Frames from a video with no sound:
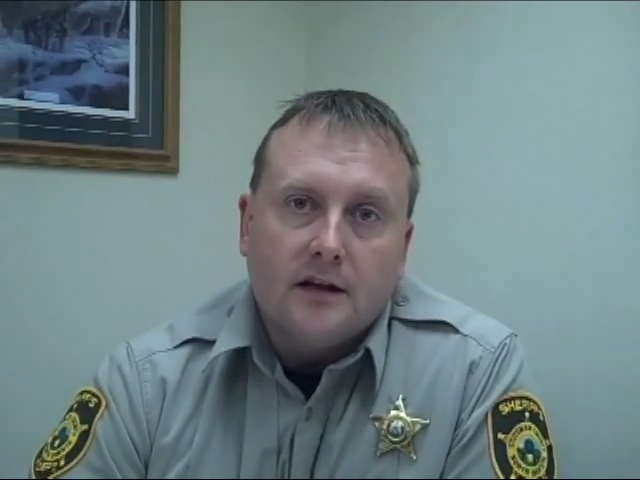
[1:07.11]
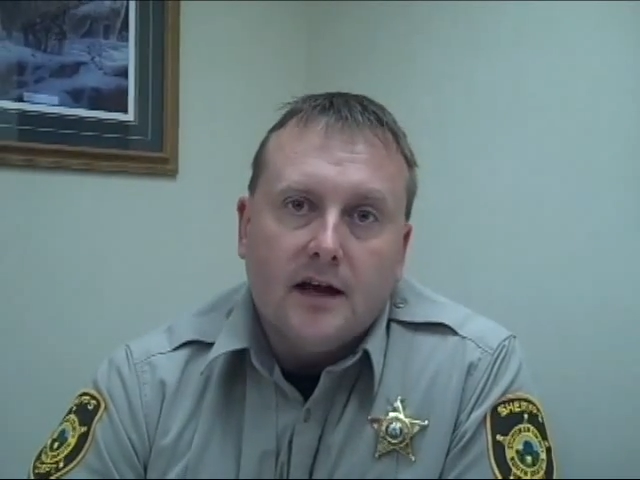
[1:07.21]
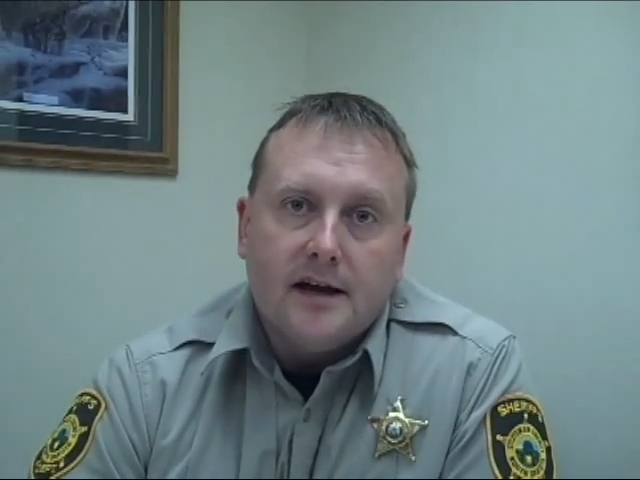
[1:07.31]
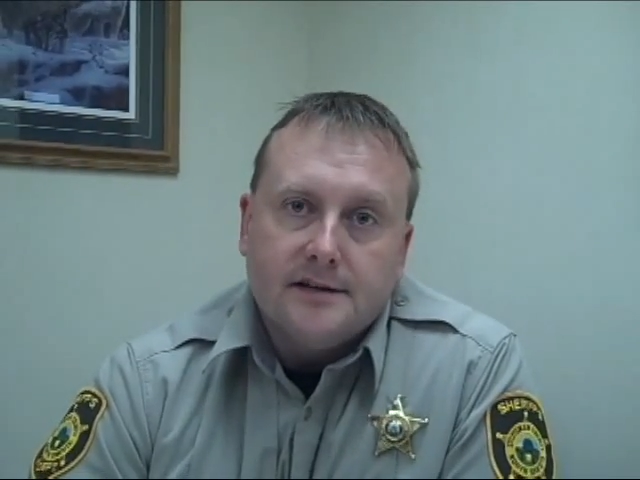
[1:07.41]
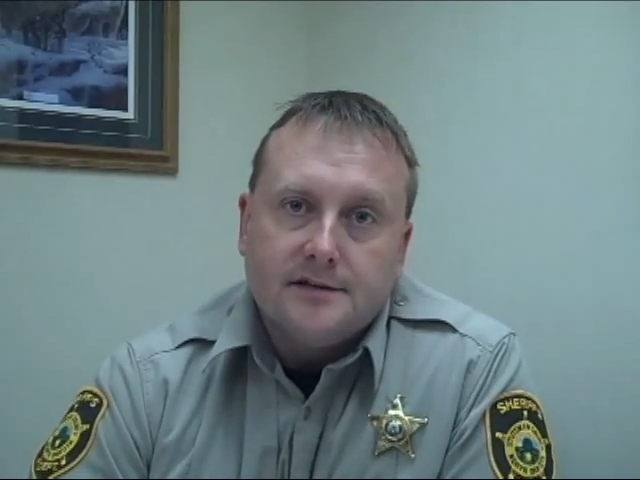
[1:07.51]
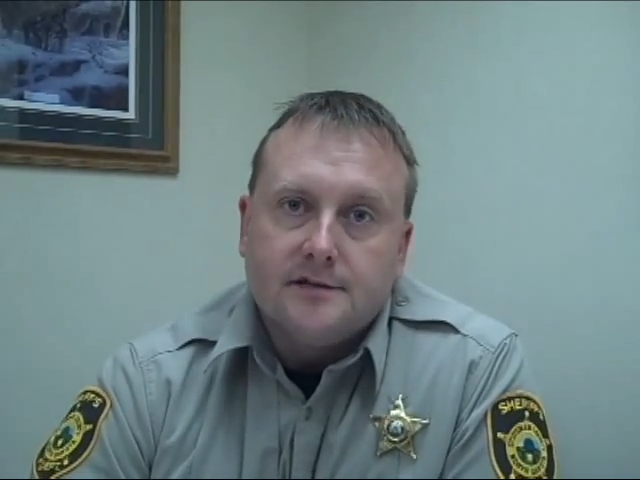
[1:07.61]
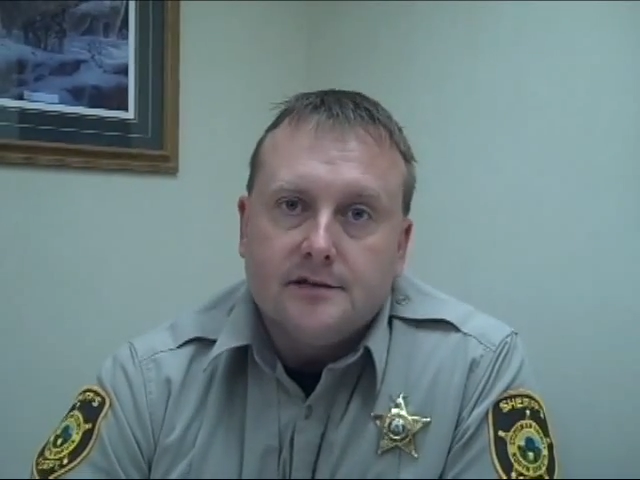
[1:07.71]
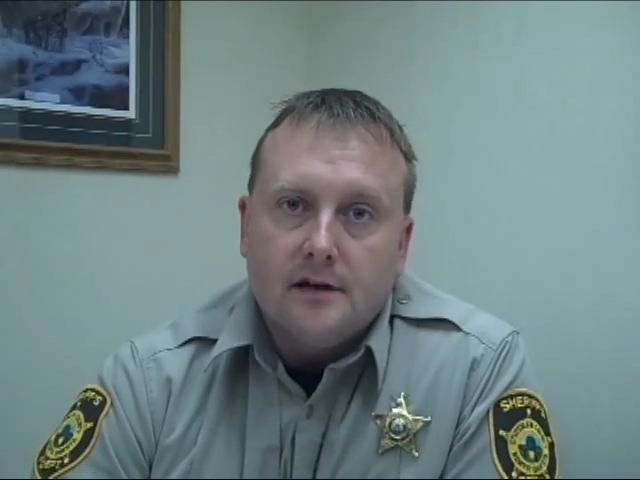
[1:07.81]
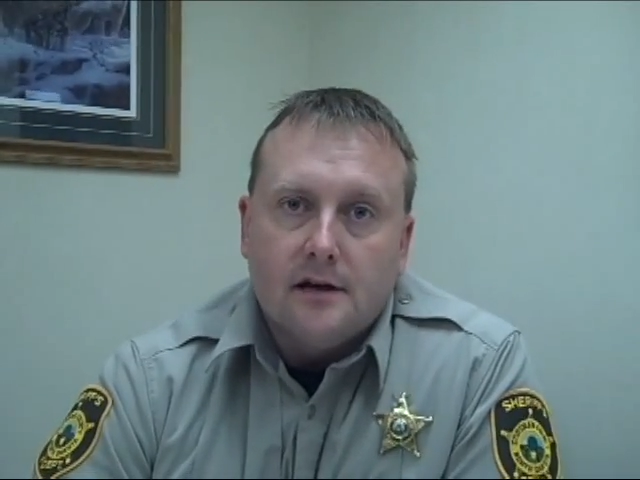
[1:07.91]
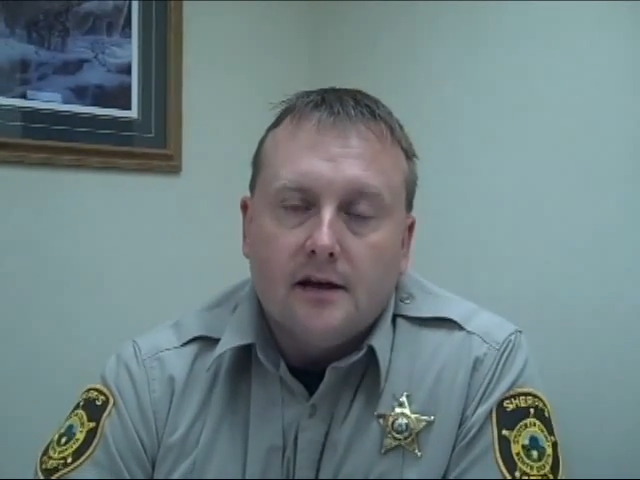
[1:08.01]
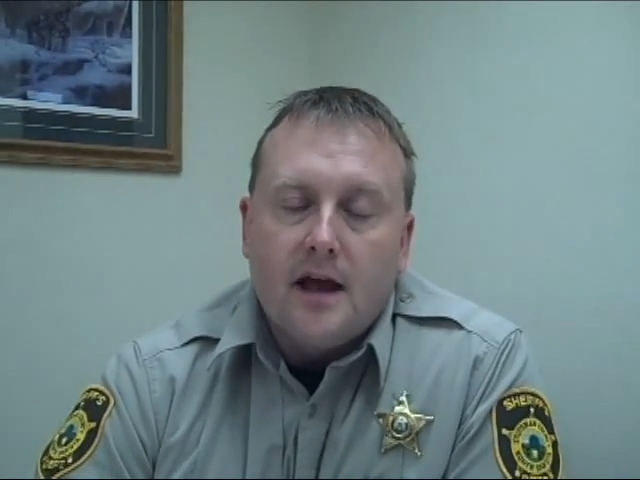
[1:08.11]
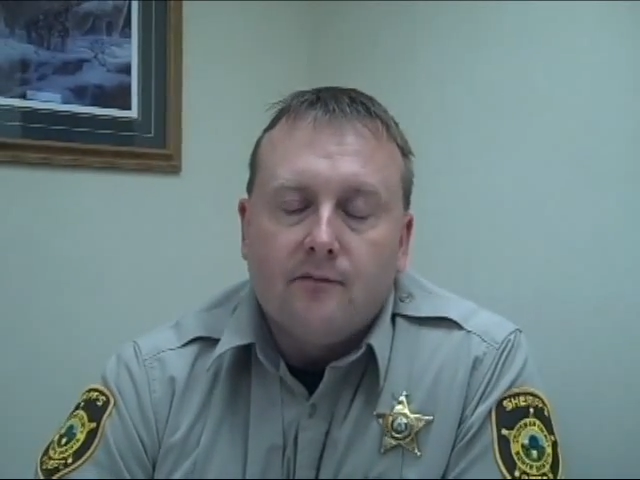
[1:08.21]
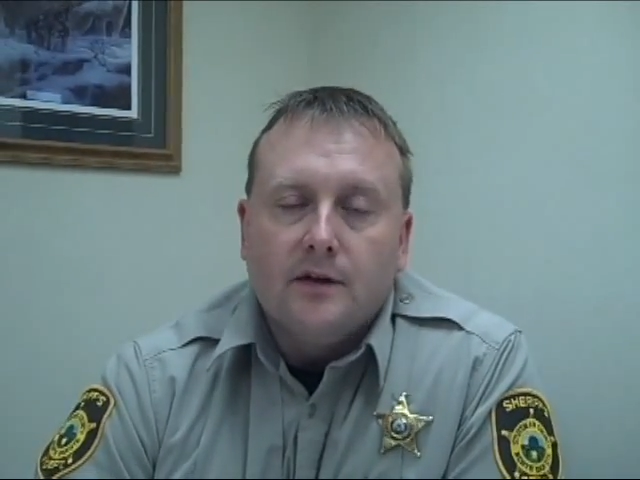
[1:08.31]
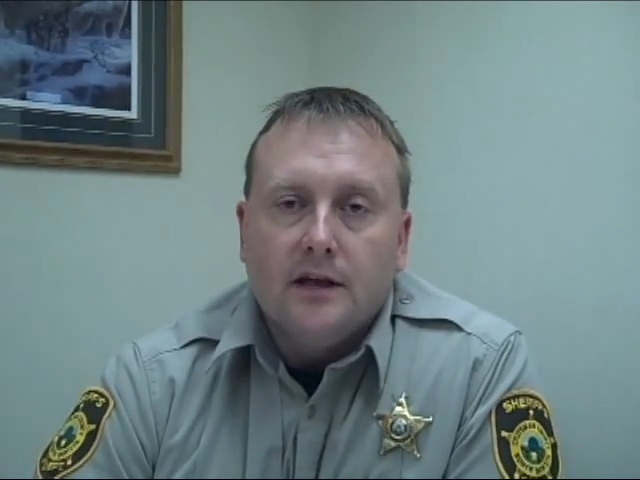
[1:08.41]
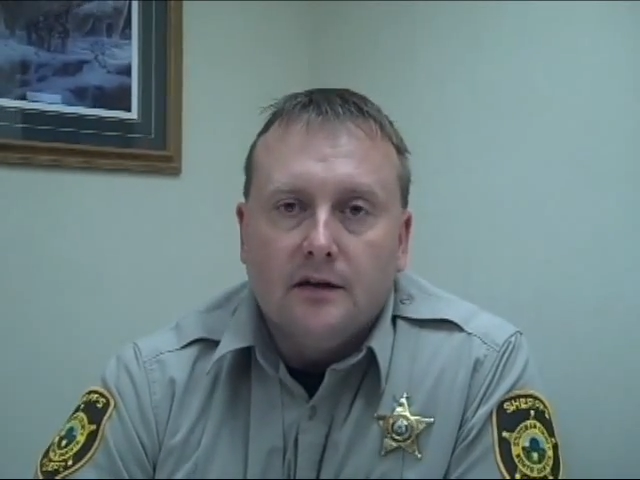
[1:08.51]
the guys have
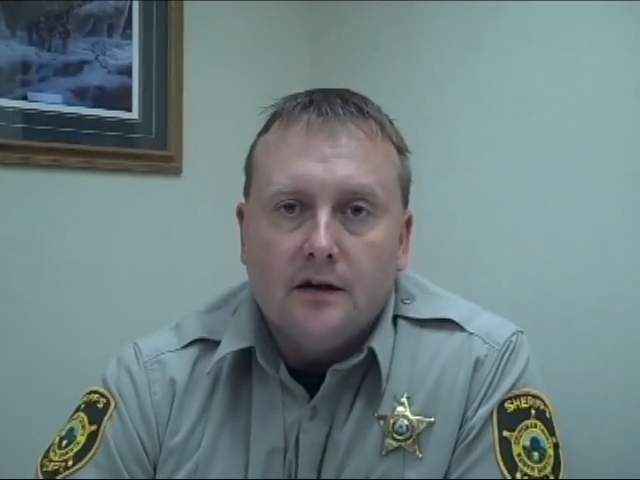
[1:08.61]
to get